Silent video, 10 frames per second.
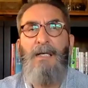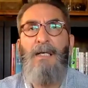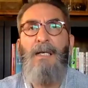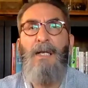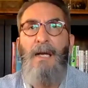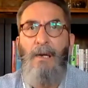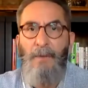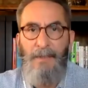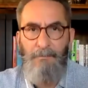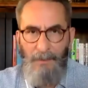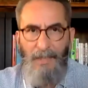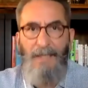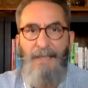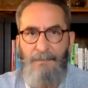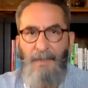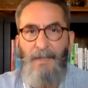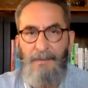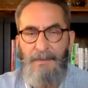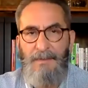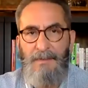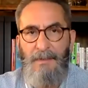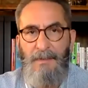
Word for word: glaring blind spots.